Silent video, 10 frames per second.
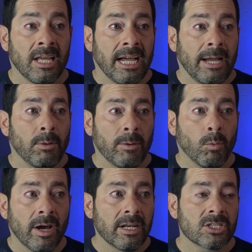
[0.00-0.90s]
I
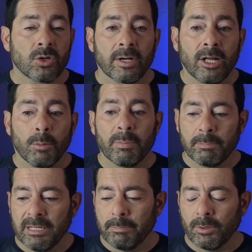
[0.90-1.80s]
want to start helping
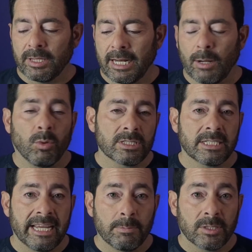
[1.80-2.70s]
people that I wasn't
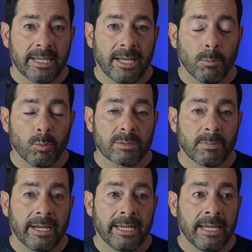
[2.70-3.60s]
able to help with
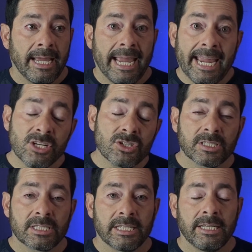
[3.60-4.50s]
my
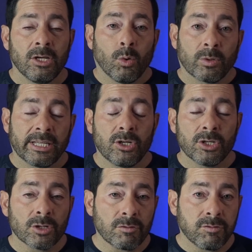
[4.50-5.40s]
agency, or they couldn't
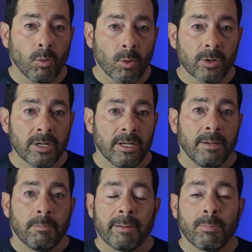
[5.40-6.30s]
afford
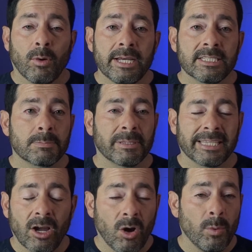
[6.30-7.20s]
my prices, but they
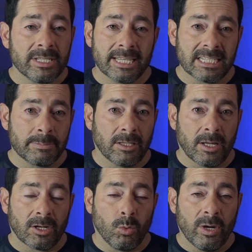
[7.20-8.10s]
always asked me a lot
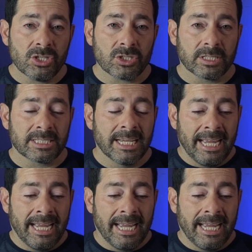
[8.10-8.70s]
of questions.